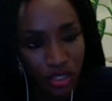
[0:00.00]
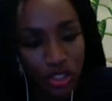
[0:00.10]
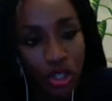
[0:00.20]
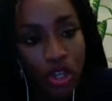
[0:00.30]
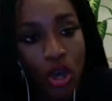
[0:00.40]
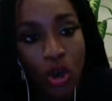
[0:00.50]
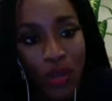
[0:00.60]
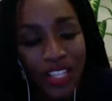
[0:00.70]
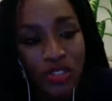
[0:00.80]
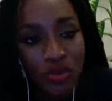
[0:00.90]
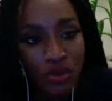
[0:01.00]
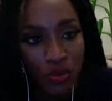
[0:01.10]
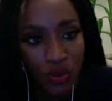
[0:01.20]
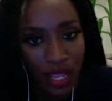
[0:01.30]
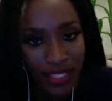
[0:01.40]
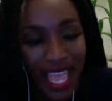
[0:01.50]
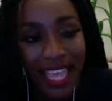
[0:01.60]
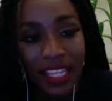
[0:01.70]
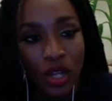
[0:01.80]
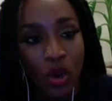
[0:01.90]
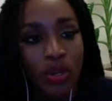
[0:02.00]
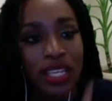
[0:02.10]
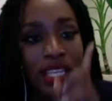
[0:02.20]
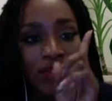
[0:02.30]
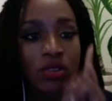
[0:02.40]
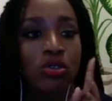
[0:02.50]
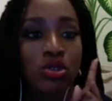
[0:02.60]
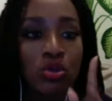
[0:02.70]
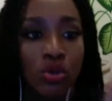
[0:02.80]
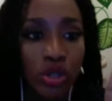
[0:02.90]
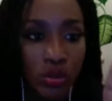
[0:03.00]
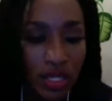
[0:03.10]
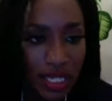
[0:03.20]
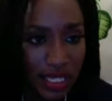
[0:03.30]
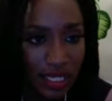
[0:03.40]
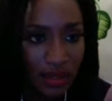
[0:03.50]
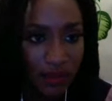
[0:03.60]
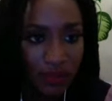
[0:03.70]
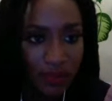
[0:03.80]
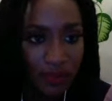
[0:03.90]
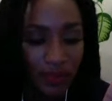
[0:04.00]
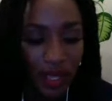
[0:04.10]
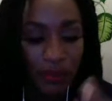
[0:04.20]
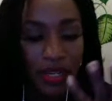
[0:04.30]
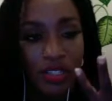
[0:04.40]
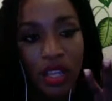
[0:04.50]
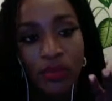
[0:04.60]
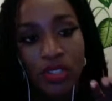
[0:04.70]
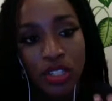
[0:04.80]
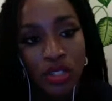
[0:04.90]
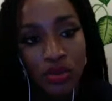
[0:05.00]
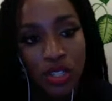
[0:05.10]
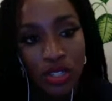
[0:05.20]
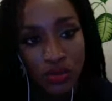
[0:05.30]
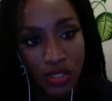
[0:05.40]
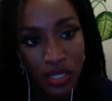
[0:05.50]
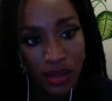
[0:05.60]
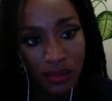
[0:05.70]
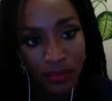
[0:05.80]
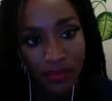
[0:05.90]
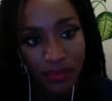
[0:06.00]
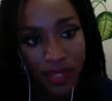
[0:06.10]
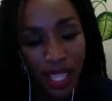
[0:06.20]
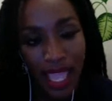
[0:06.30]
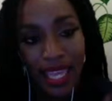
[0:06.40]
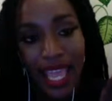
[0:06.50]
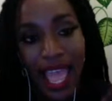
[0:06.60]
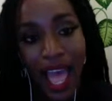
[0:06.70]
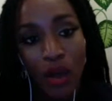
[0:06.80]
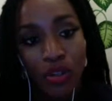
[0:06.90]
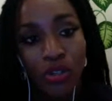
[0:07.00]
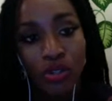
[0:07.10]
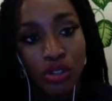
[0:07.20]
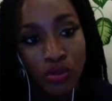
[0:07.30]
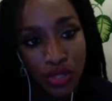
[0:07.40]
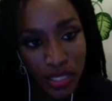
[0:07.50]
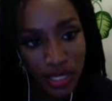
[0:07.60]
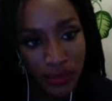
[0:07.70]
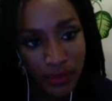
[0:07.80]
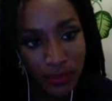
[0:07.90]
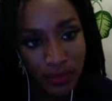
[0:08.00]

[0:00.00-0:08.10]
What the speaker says: to go and do the rest. I can only give you the tool you need, but it's up to you to use it. And how you use it